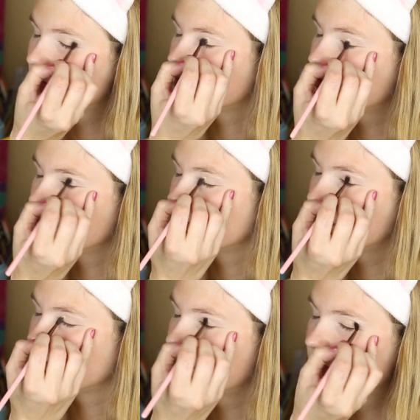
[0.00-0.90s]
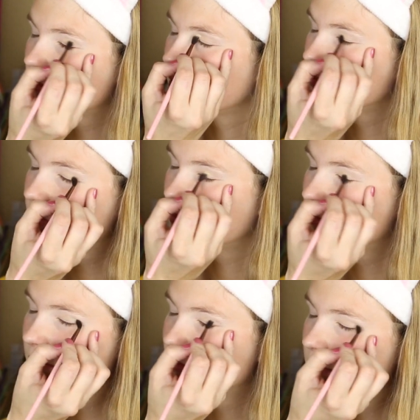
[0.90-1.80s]
see what this pale
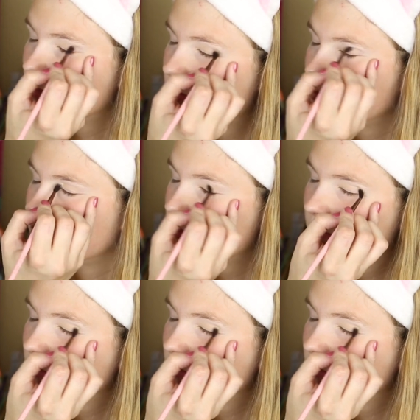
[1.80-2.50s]
yellow does.